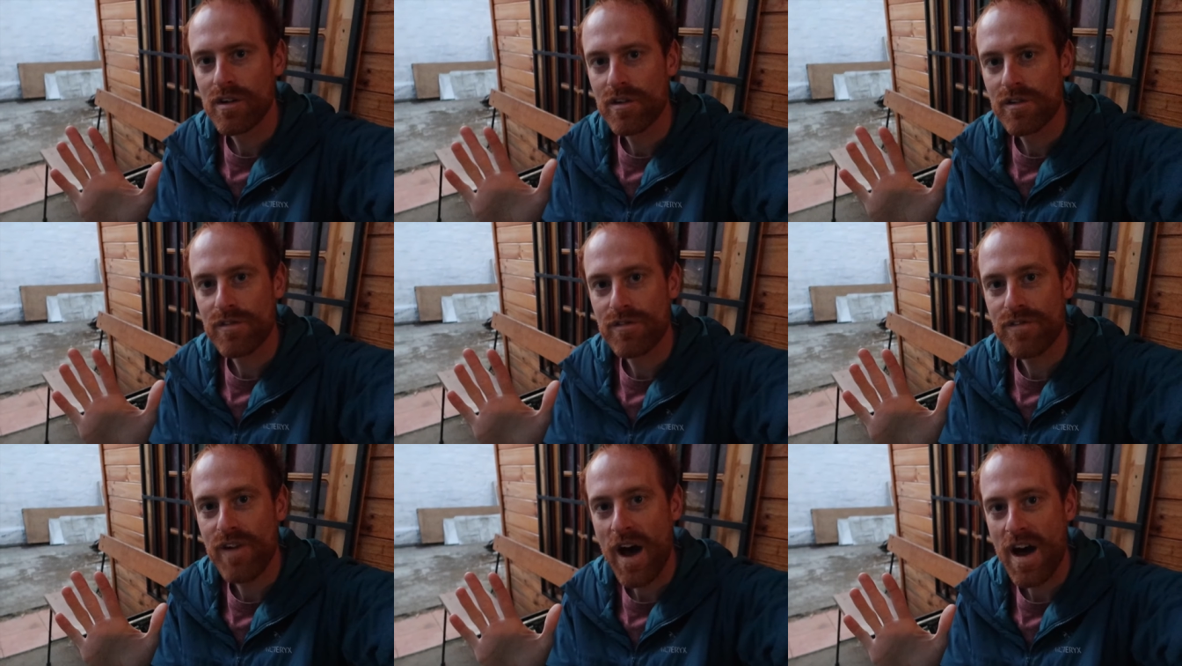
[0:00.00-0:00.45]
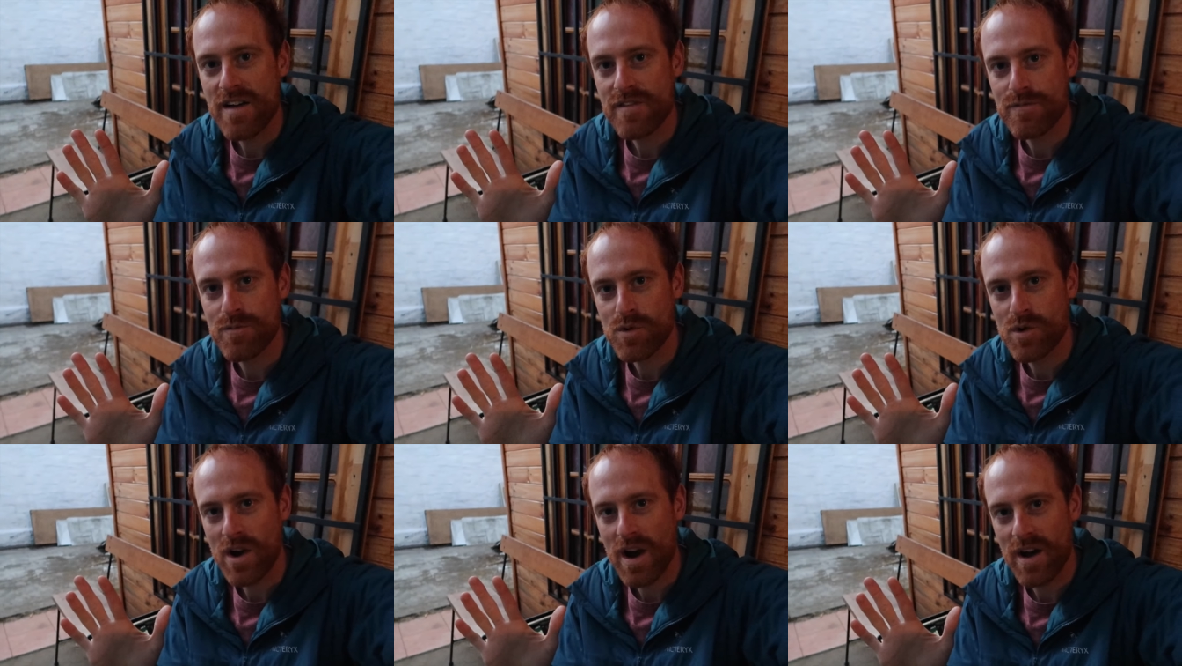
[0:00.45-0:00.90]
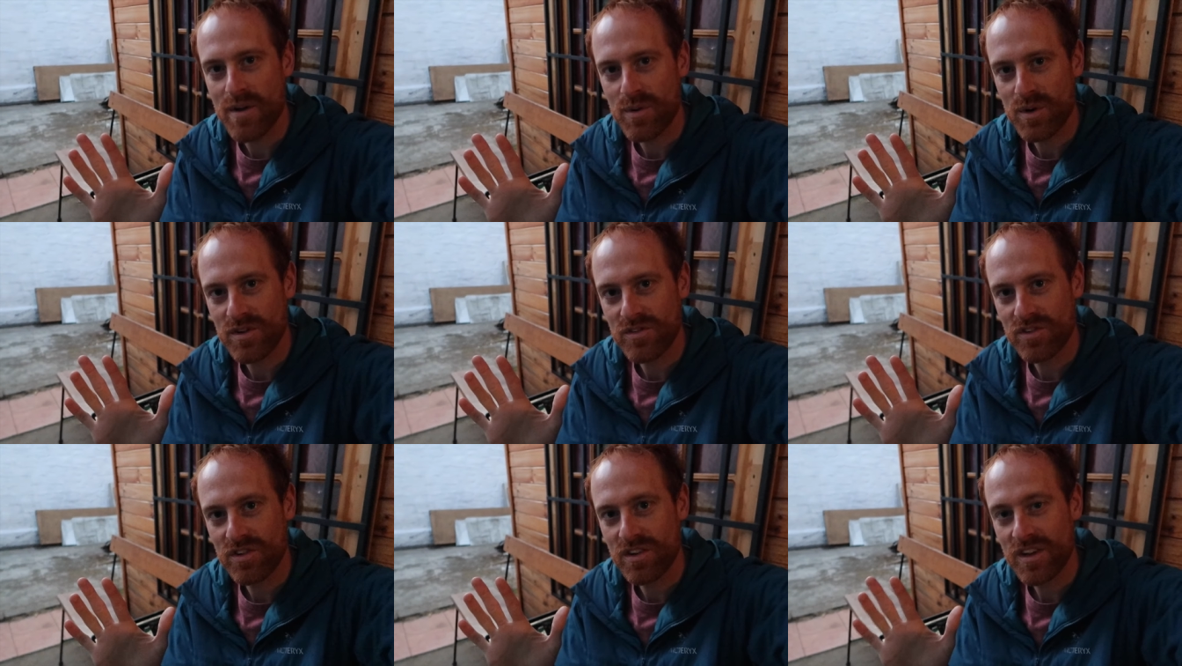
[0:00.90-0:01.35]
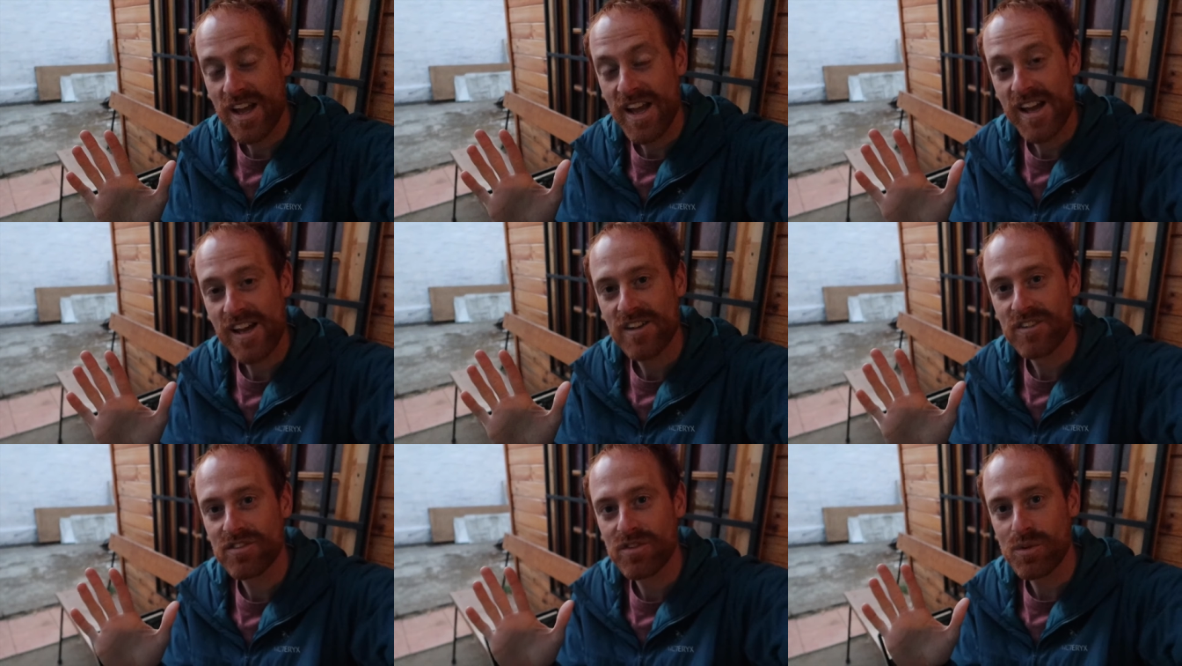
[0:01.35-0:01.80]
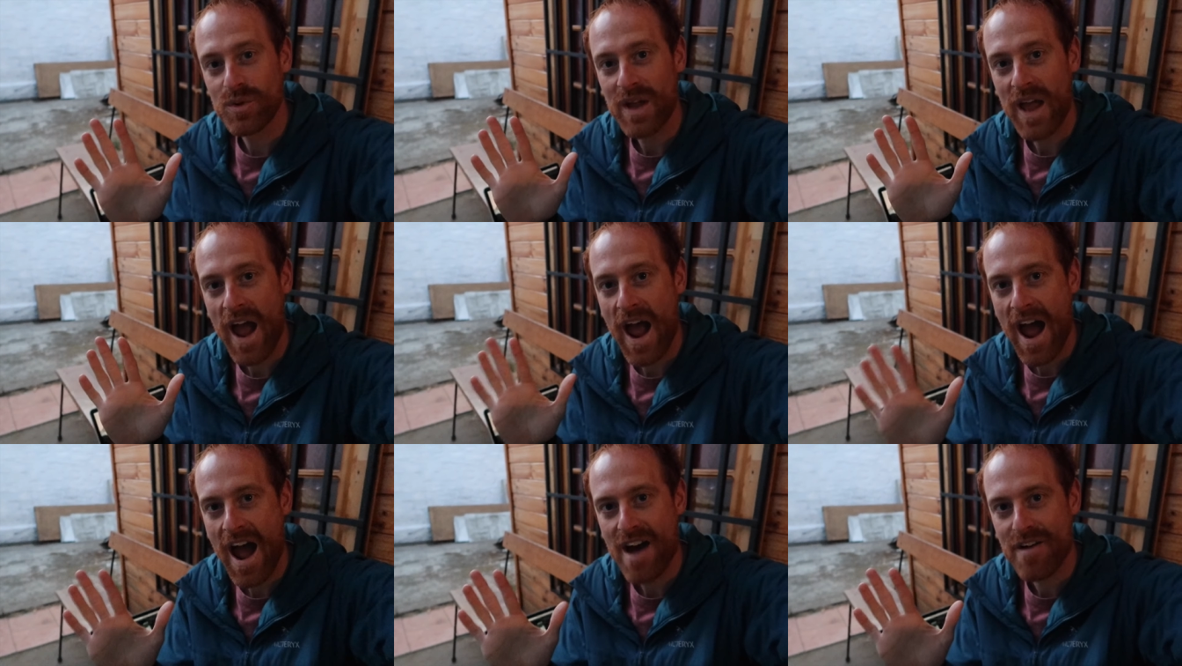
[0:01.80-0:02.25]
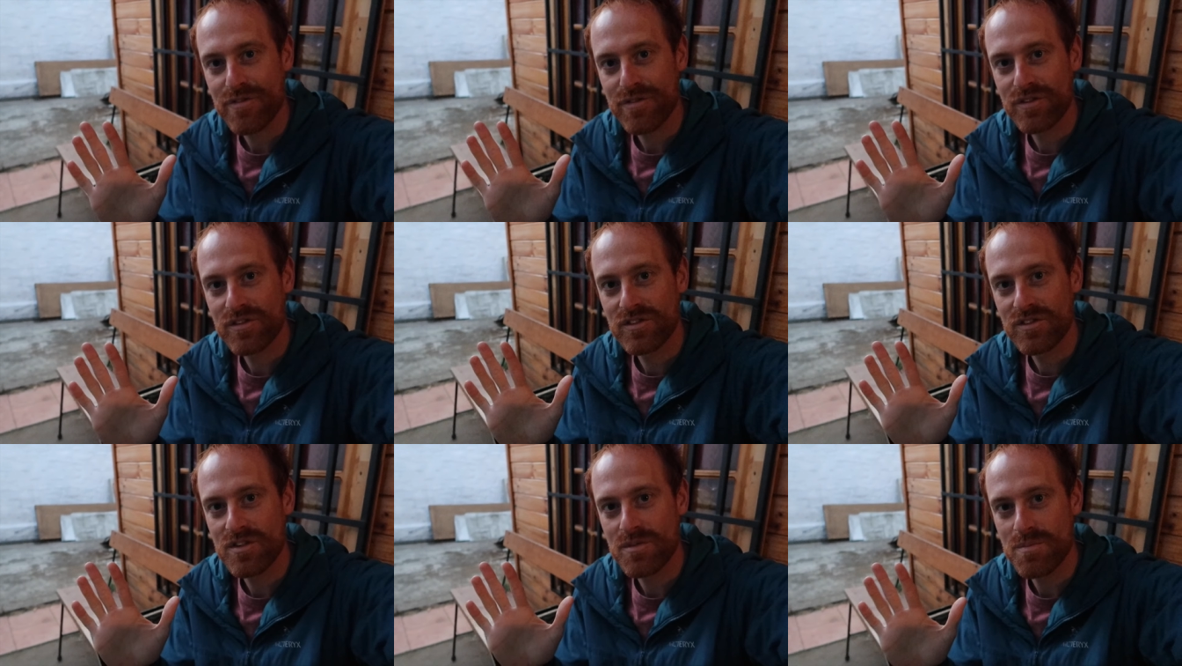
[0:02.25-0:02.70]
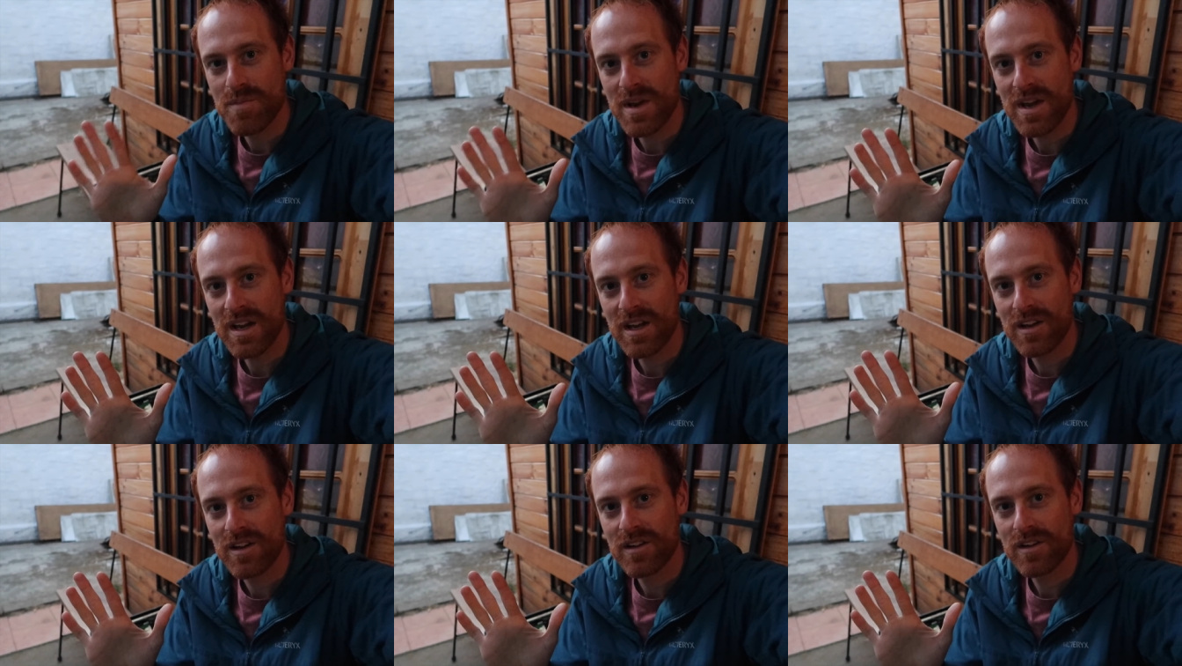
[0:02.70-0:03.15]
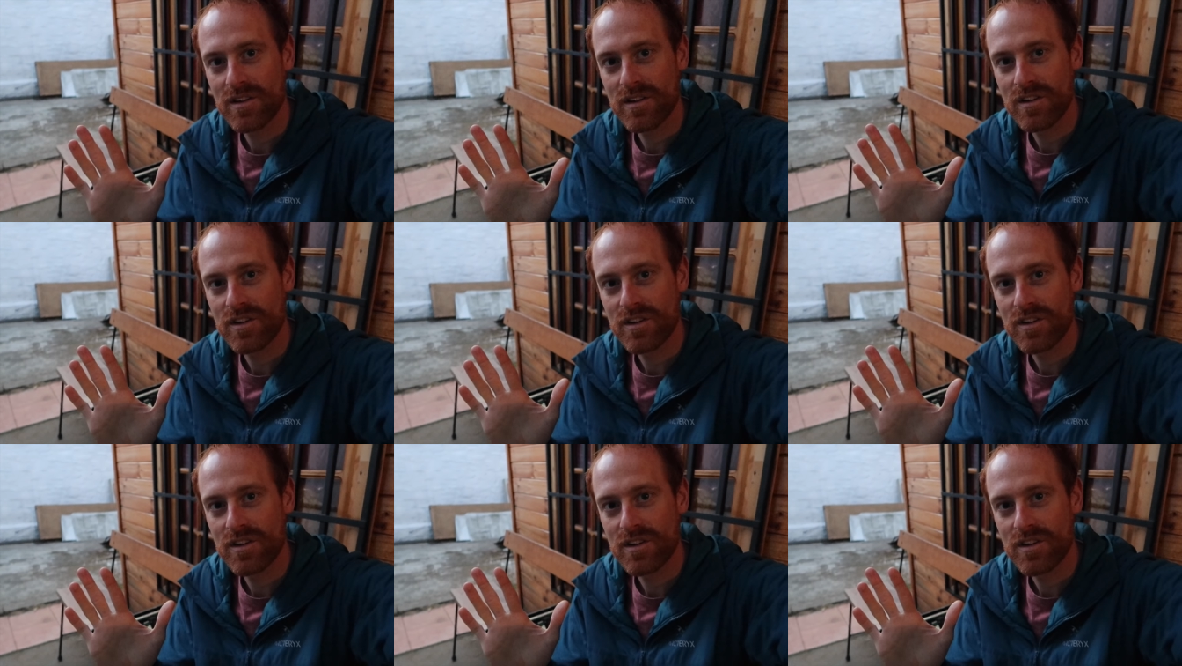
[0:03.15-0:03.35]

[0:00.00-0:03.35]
five more hours. So we have to make